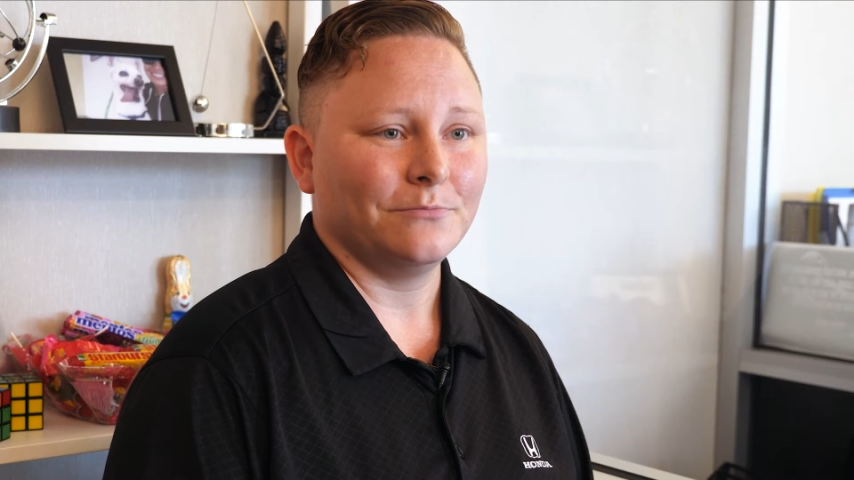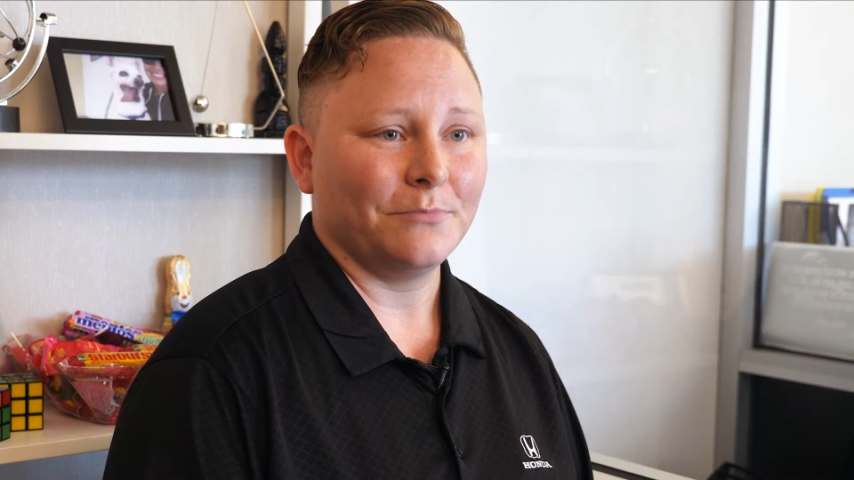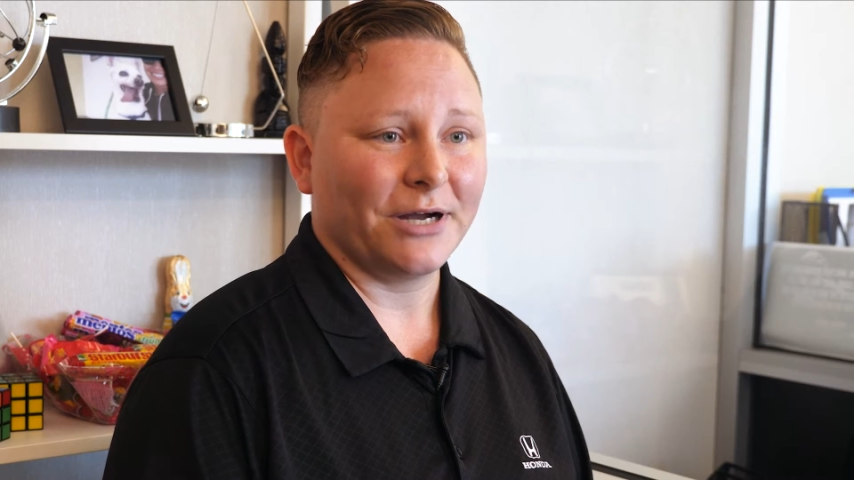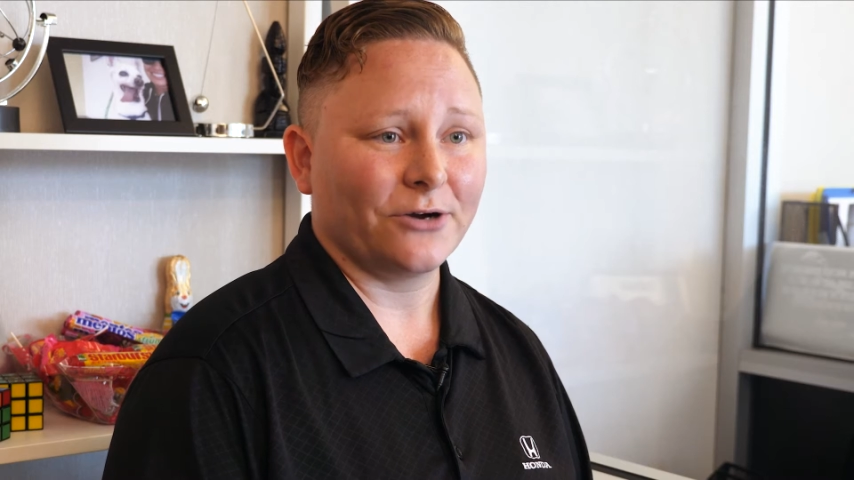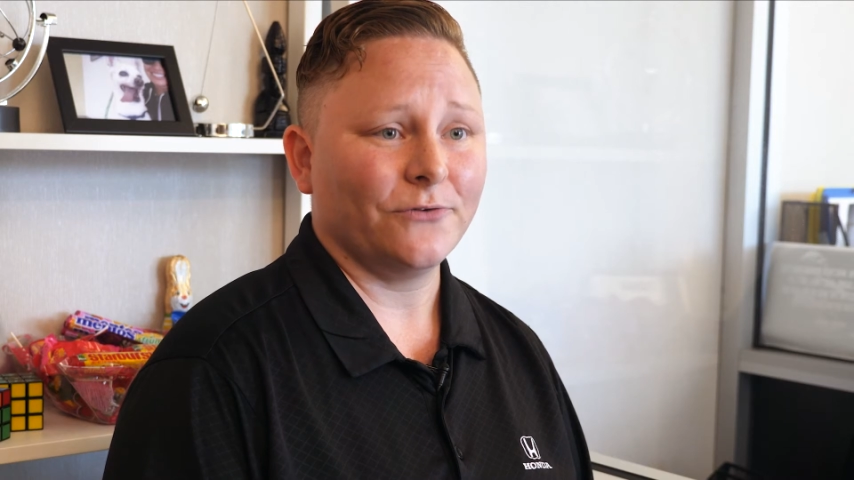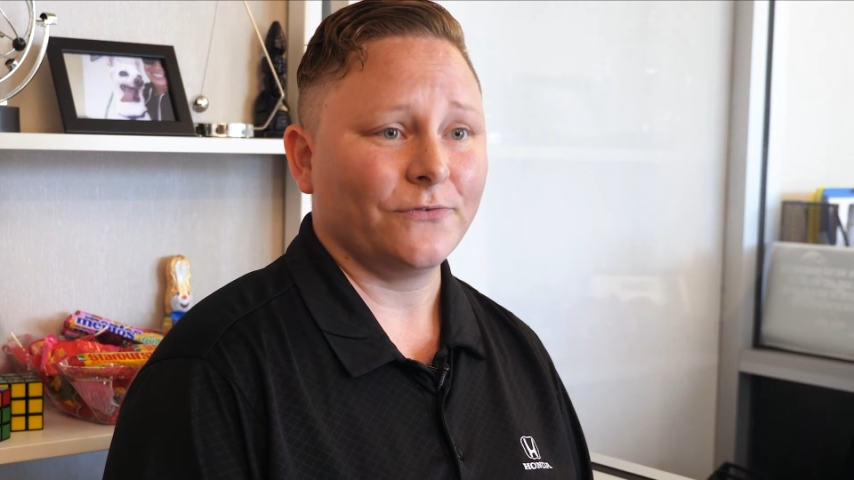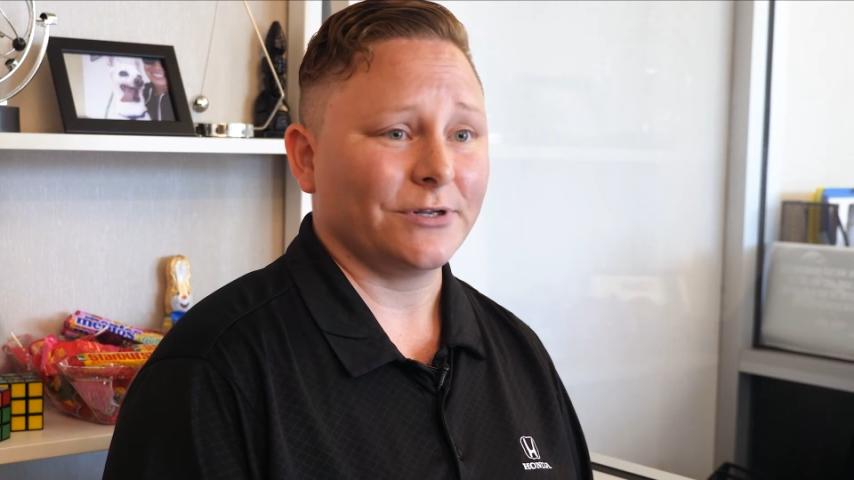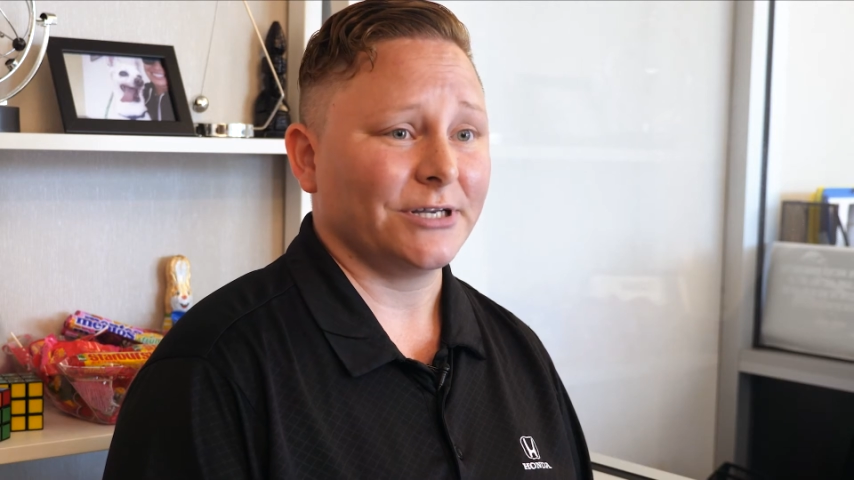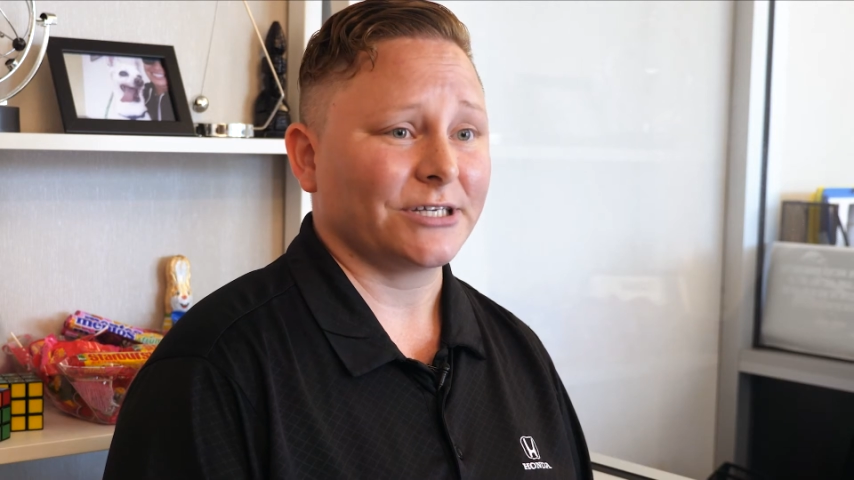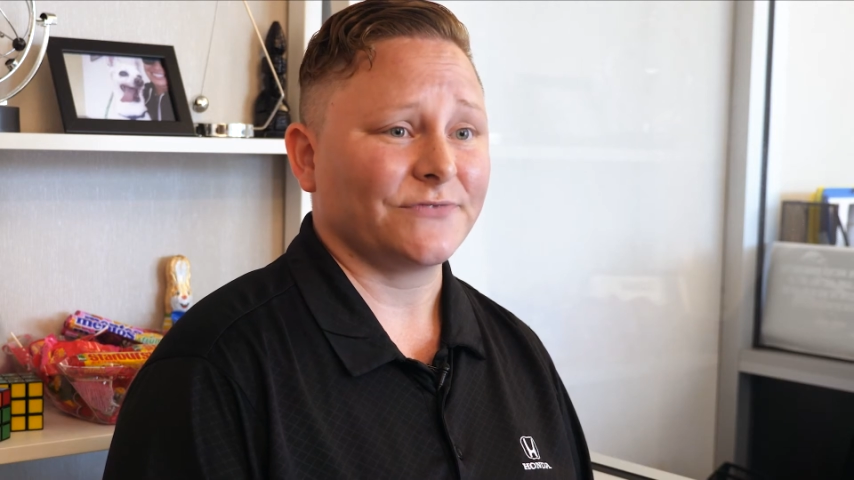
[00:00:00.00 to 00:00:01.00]
My goal for
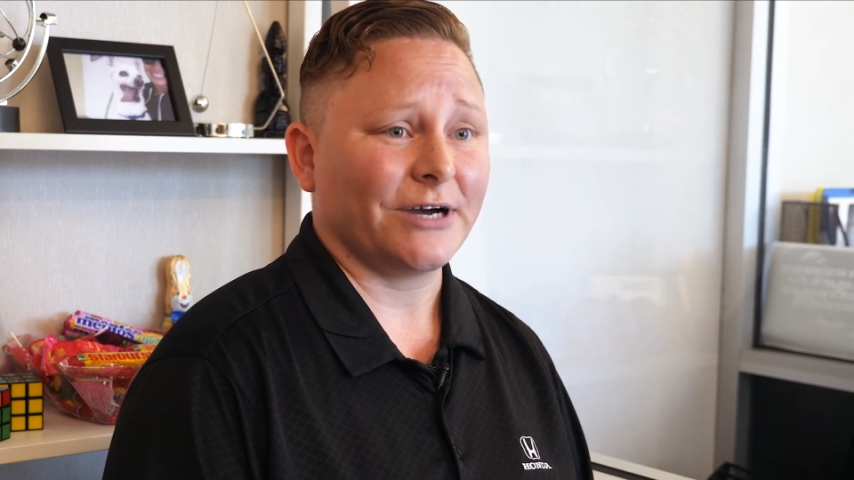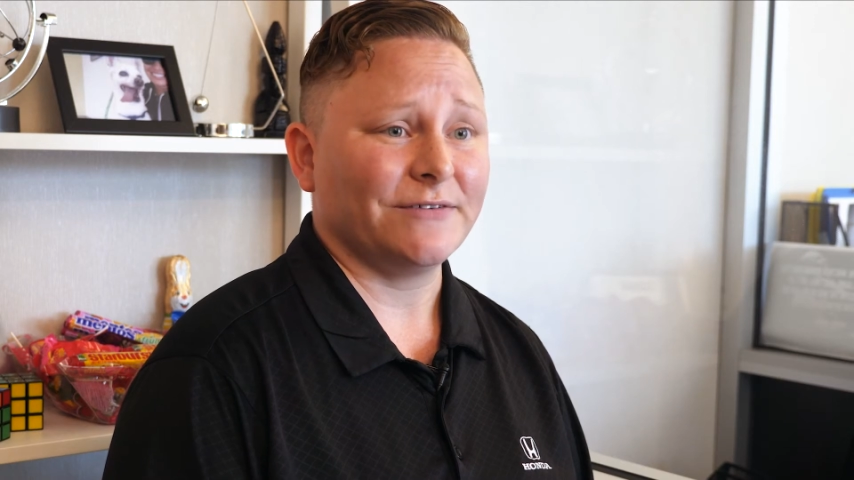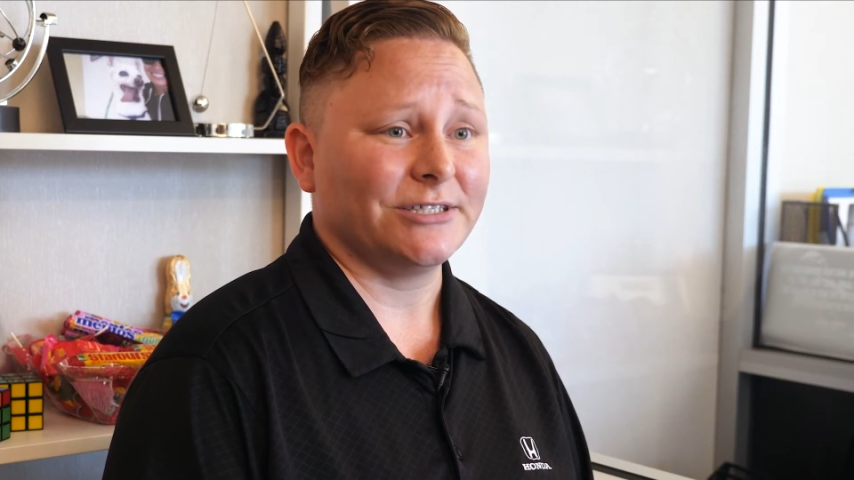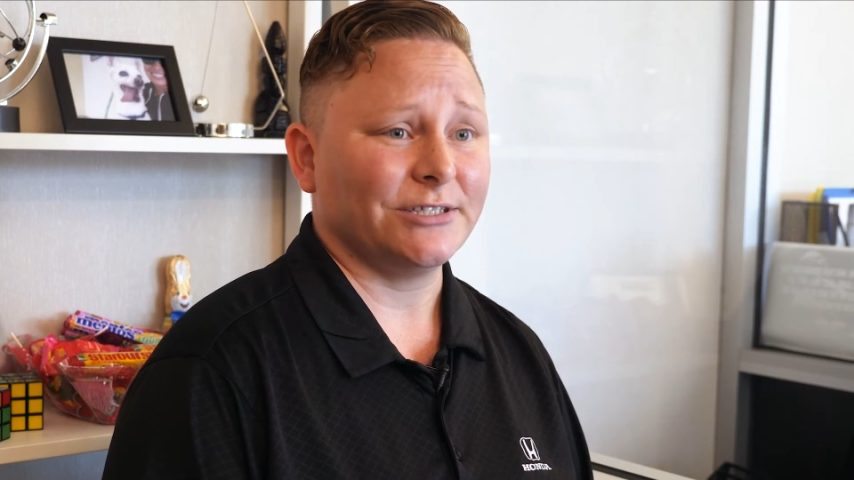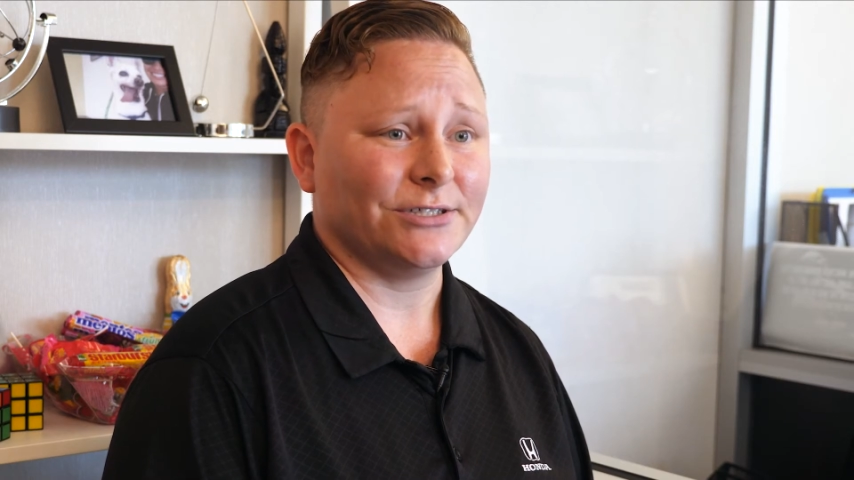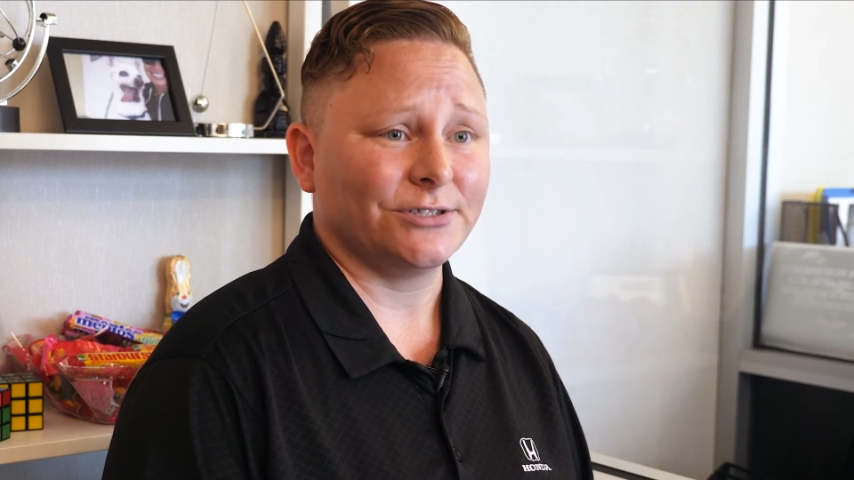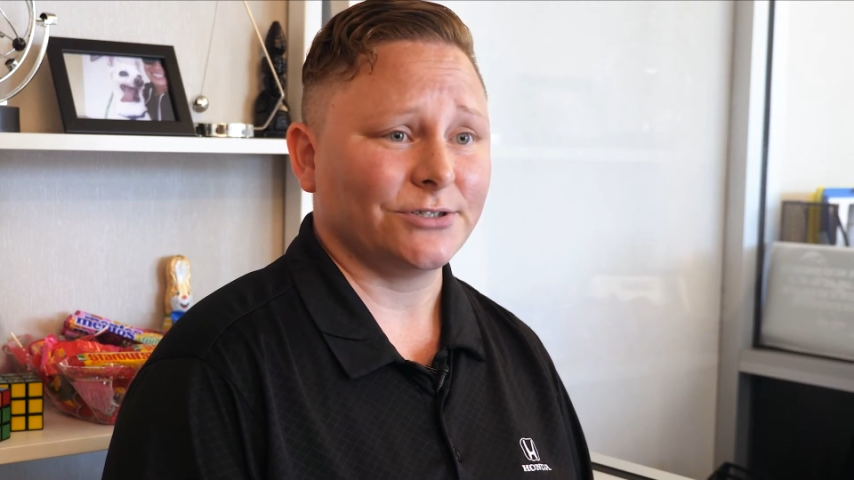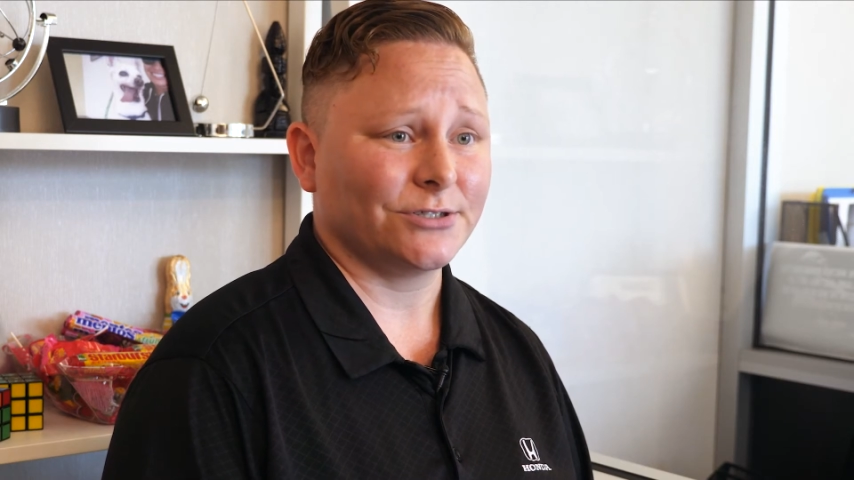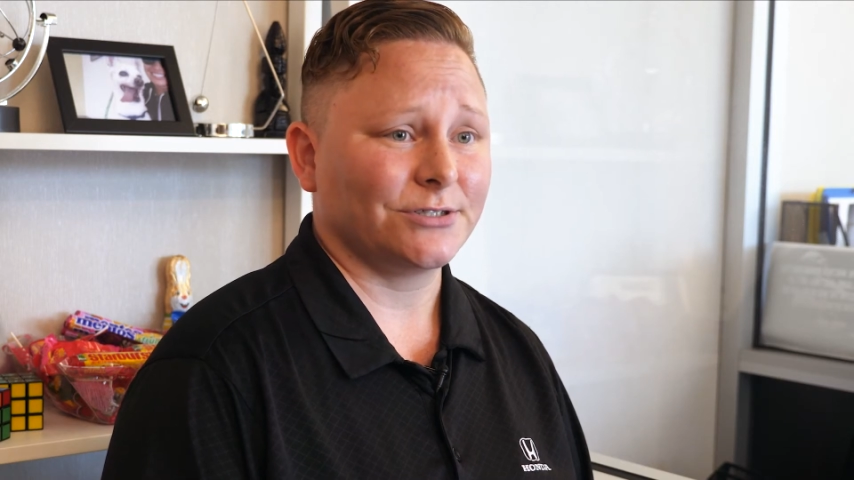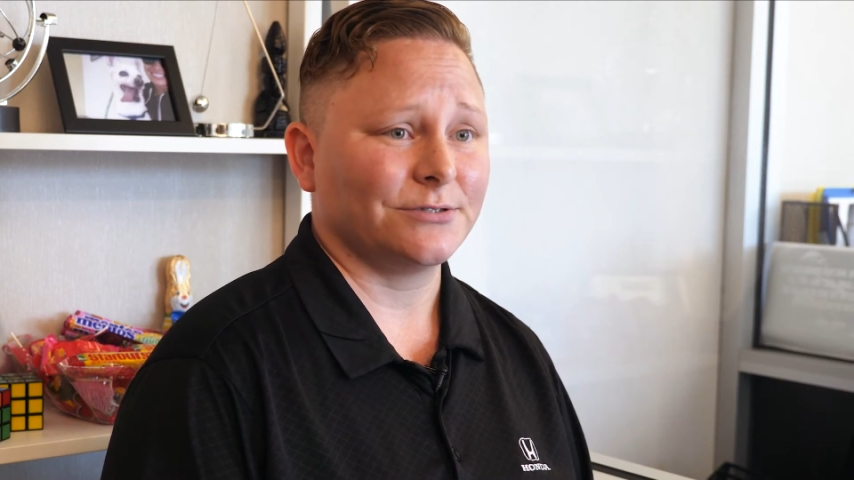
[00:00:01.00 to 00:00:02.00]
the next five, ten
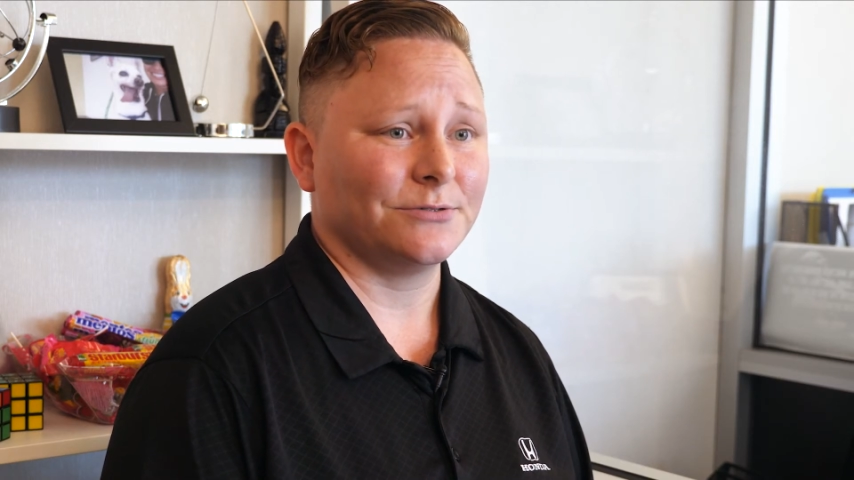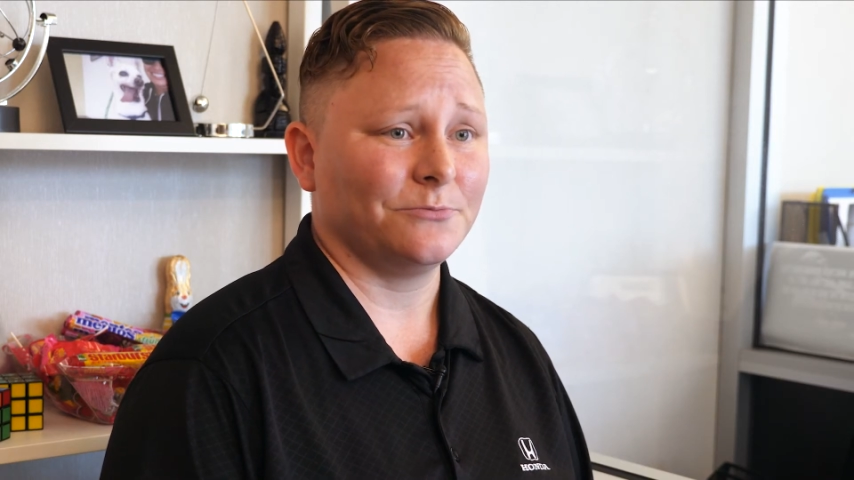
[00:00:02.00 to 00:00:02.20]
years,